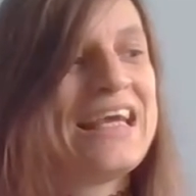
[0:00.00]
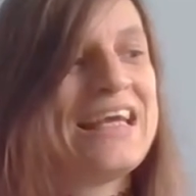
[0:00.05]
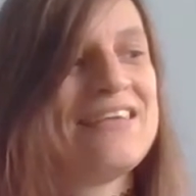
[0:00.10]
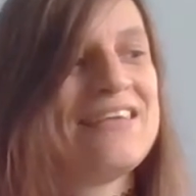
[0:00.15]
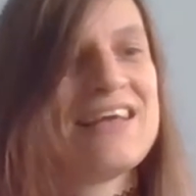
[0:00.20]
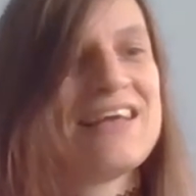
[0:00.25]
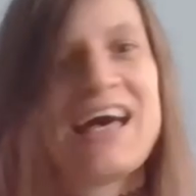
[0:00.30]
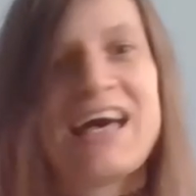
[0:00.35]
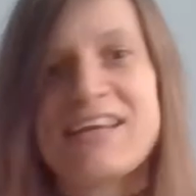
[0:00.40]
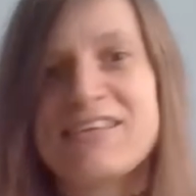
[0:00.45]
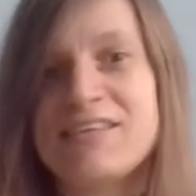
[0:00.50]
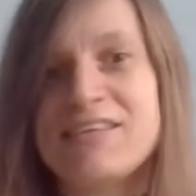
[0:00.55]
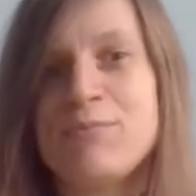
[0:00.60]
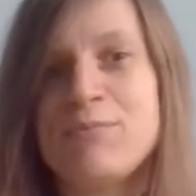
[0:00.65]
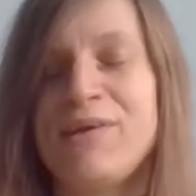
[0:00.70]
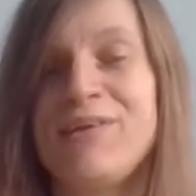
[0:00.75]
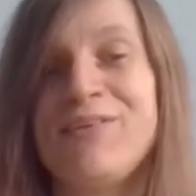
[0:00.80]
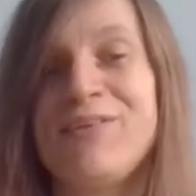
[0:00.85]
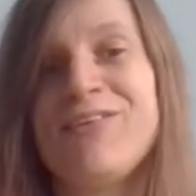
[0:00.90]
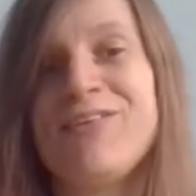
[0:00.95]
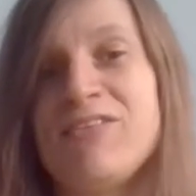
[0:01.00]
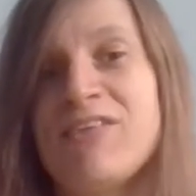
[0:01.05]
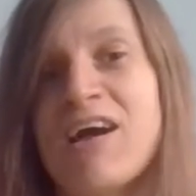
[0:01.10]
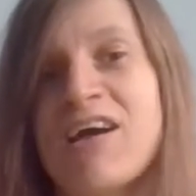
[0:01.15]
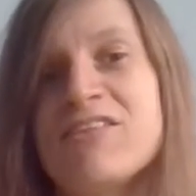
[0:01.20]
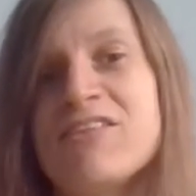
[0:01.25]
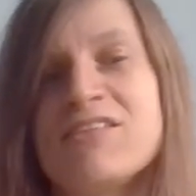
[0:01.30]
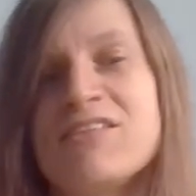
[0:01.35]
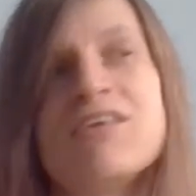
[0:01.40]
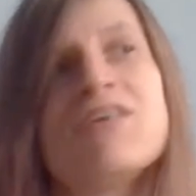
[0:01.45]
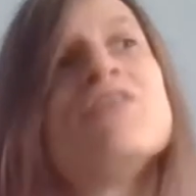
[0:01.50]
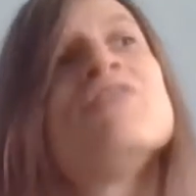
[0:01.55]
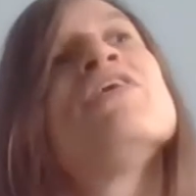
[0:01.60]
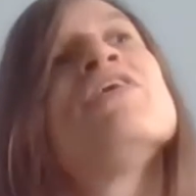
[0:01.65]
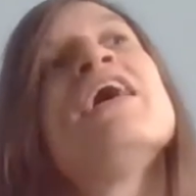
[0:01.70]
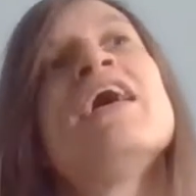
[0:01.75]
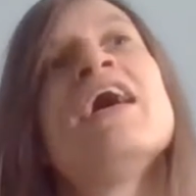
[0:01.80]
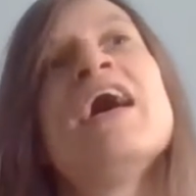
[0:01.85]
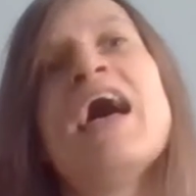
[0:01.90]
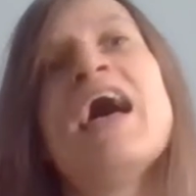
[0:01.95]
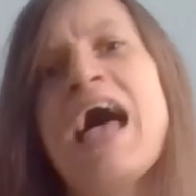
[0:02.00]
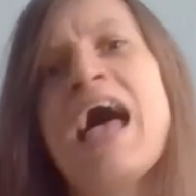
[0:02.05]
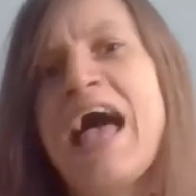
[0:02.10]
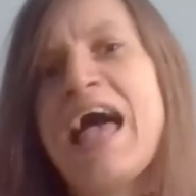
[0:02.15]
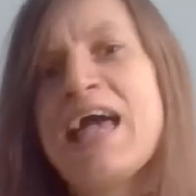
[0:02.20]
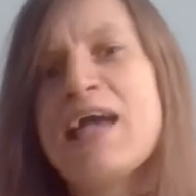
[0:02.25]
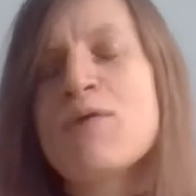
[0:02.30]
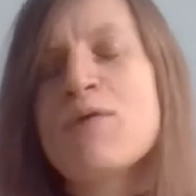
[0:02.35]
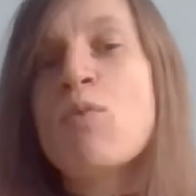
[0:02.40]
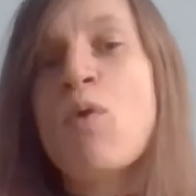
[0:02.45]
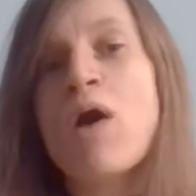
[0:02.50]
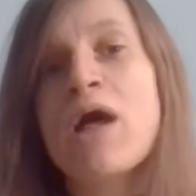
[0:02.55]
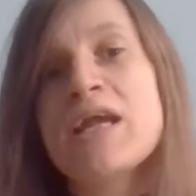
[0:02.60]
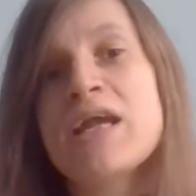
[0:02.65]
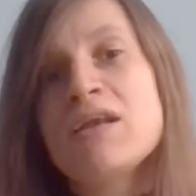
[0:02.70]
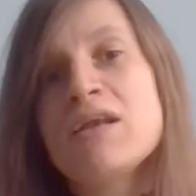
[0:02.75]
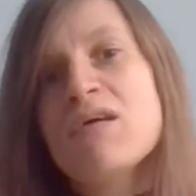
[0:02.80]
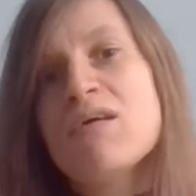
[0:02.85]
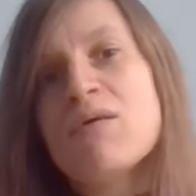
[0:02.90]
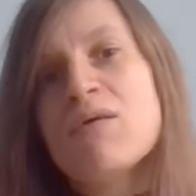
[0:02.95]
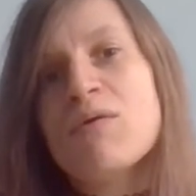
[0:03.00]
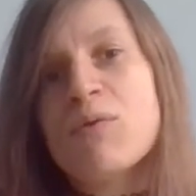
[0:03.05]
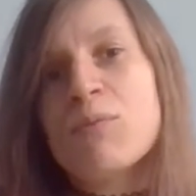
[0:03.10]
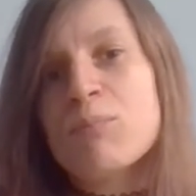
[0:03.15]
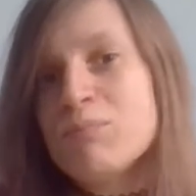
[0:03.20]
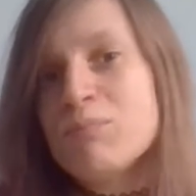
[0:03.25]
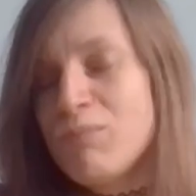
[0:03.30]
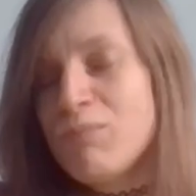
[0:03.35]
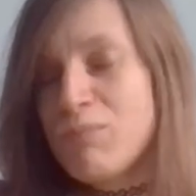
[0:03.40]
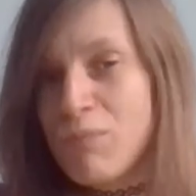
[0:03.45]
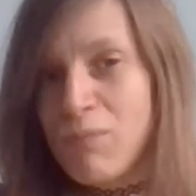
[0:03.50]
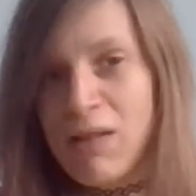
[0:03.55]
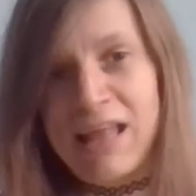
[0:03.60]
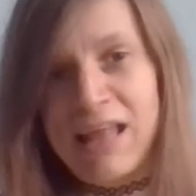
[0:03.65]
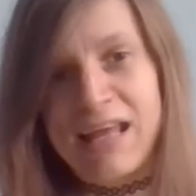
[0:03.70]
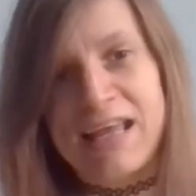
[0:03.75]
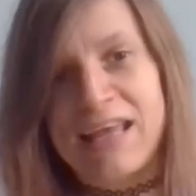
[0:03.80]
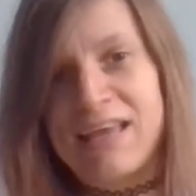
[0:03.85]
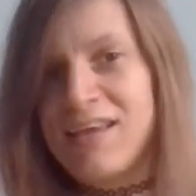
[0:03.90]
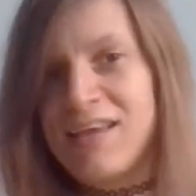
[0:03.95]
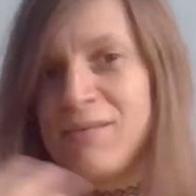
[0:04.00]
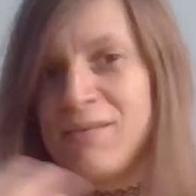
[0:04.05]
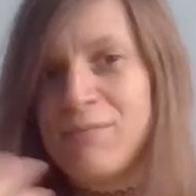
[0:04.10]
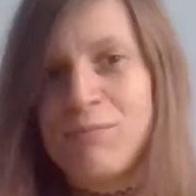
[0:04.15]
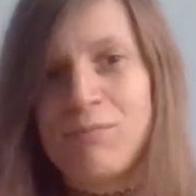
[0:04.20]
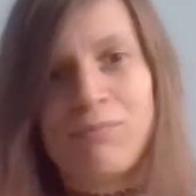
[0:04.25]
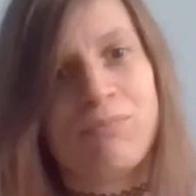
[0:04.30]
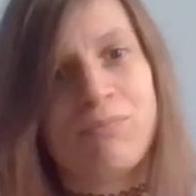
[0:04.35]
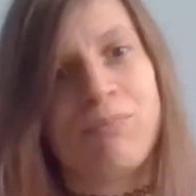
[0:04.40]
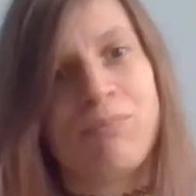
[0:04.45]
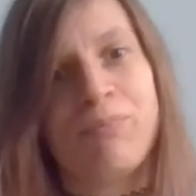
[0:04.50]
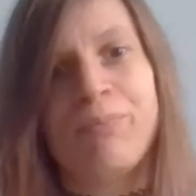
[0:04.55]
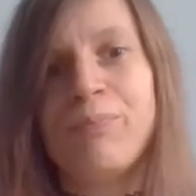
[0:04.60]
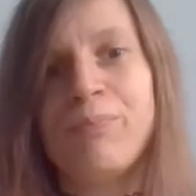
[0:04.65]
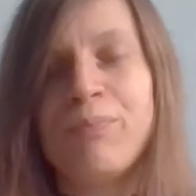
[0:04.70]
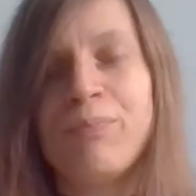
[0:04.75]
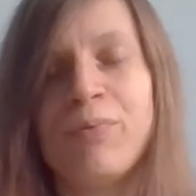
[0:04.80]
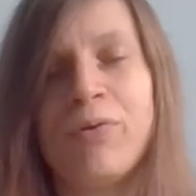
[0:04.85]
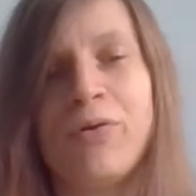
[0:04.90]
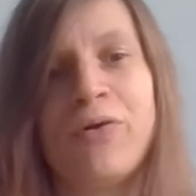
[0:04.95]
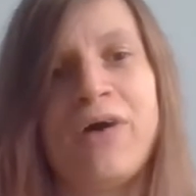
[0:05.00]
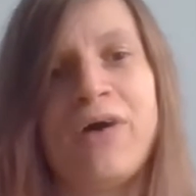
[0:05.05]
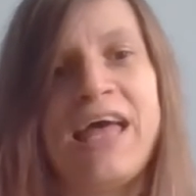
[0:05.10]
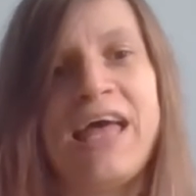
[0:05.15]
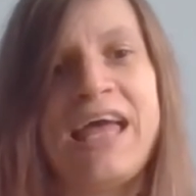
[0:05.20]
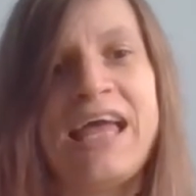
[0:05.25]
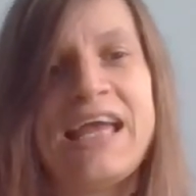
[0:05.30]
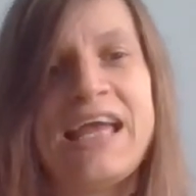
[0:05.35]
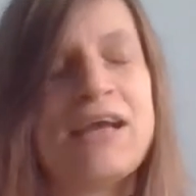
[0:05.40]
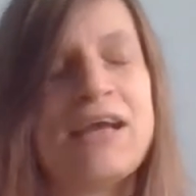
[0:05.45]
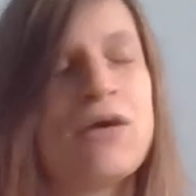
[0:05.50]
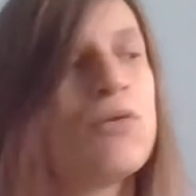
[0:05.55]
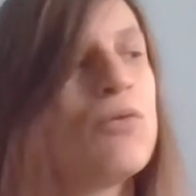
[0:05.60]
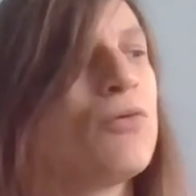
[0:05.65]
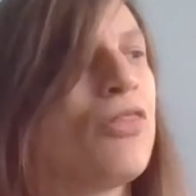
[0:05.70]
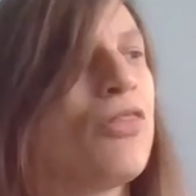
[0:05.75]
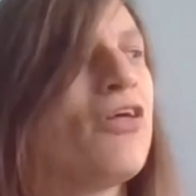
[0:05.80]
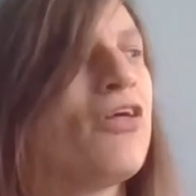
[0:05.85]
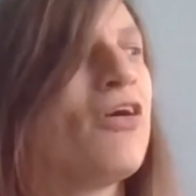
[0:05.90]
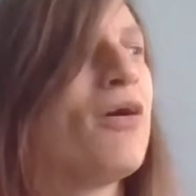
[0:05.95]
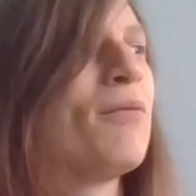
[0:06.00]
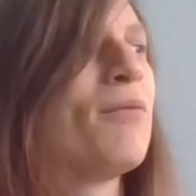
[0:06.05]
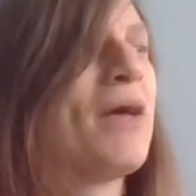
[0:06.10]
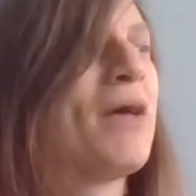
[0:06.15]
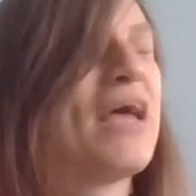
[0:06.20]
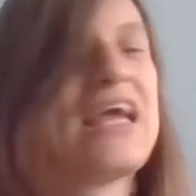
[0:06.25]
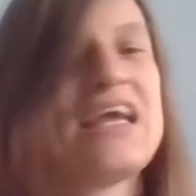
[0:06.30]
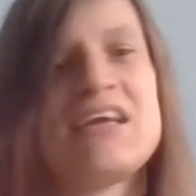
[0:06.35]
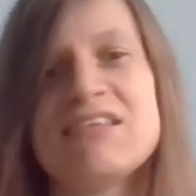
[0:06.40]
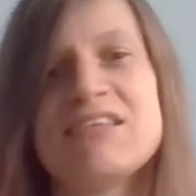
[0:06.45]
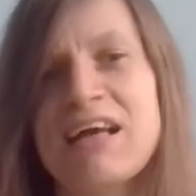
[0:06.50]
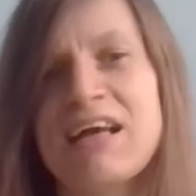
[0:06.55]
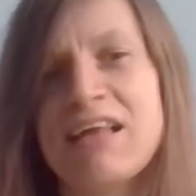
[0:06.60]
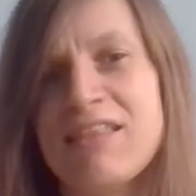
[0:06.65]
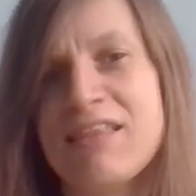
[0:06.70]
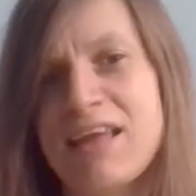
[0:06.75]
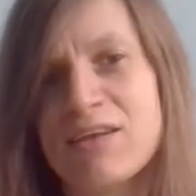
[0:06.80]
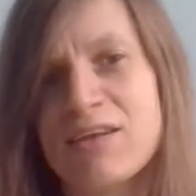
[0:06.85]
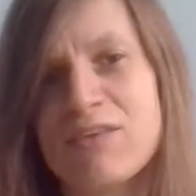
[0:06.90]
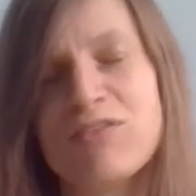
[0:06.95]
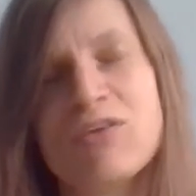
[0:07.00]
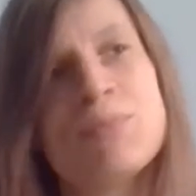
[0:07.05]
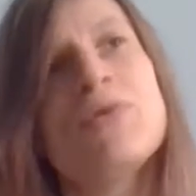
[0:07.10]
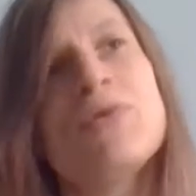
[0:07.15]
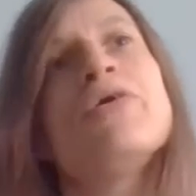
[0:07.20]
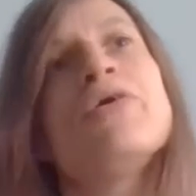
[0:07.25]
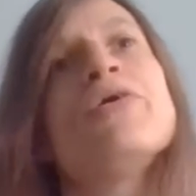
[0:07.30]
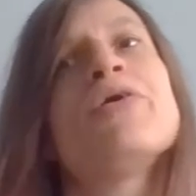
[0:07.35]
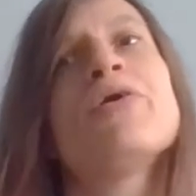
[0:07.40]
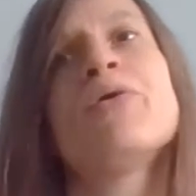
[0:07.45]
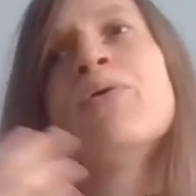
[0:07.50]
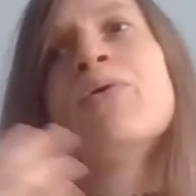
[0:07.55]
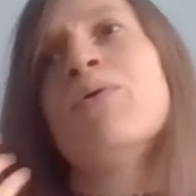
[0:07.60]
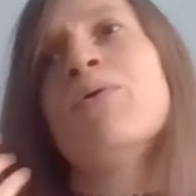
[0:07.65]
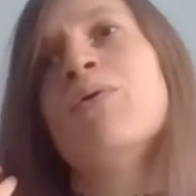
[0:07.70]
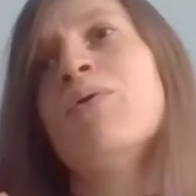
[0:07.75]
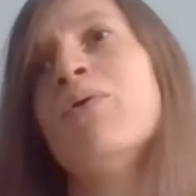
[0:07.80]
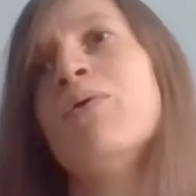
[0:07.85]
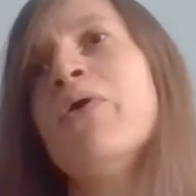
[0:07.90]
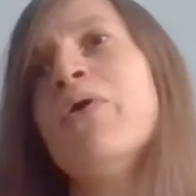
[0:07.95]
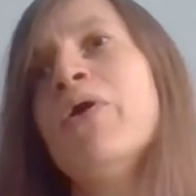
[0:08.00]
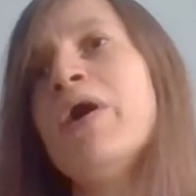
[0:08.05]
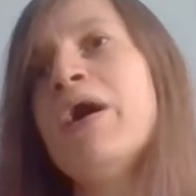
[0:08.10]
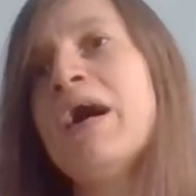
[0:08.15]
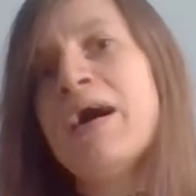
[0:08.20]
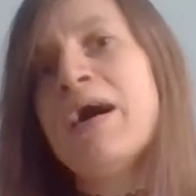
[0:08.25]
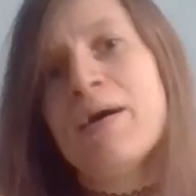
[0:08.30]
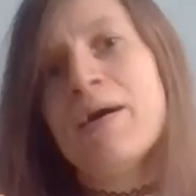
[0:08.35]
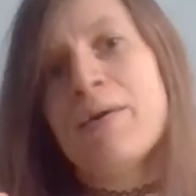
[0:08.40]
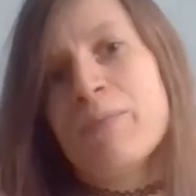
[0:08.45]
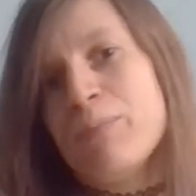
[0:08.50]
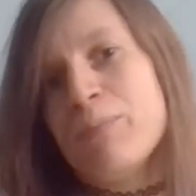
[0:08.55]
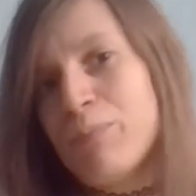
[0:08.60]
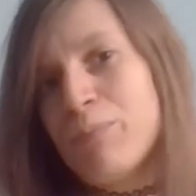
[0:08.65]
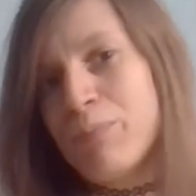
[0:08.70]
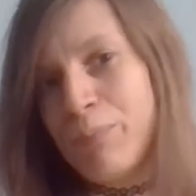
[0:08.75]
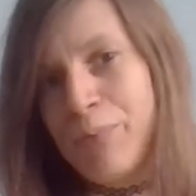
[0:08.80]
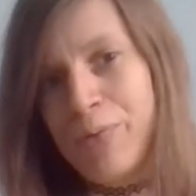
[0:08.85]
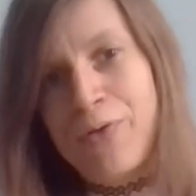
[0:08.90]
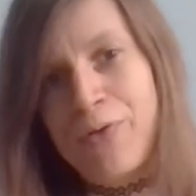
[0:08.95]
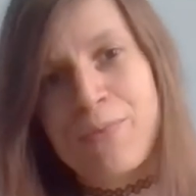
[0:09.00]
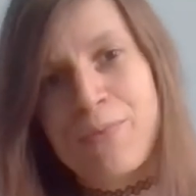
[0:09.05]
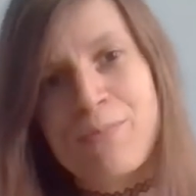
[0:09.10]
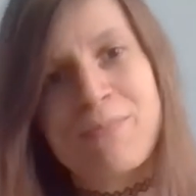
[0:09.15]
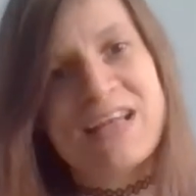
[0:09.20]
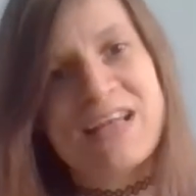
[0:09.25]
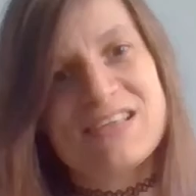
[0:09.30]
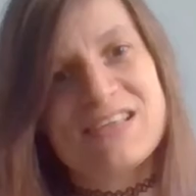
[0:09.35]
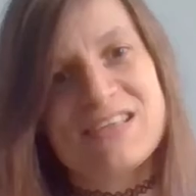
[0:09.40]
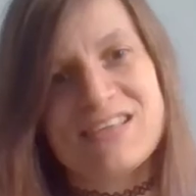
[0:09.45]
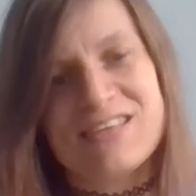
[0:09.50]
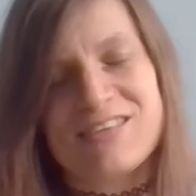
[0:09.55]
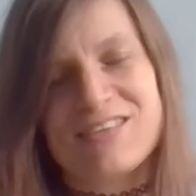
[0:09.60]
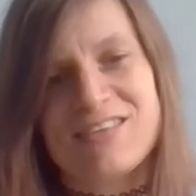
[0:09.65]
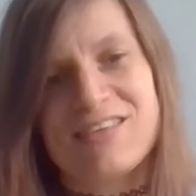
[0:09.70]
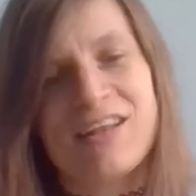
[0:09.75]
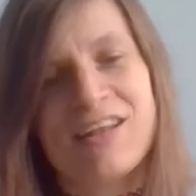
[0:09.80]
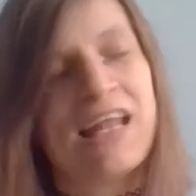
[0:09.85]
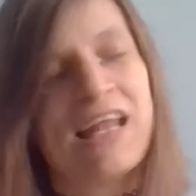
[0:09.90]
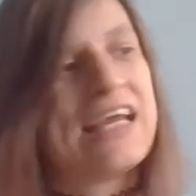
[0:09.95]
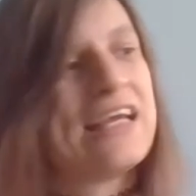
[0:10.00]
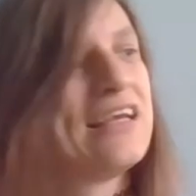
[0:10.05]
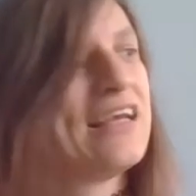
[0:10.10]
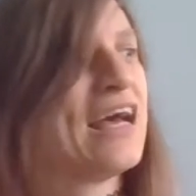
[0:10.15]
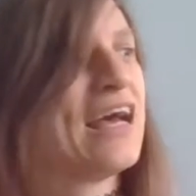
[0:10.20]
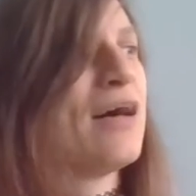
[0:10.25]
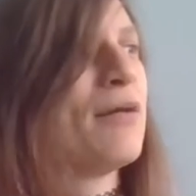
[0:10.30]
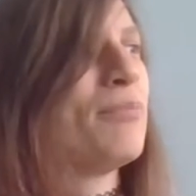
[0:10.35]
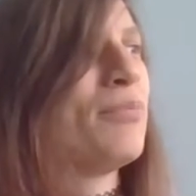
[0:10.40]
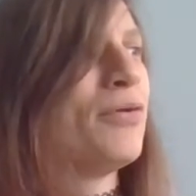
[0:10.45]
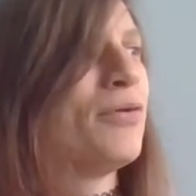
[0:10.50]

is I actually made the suggestion of hey, why not? Like, put a author page at the end of your book, or put mentions, like, uh,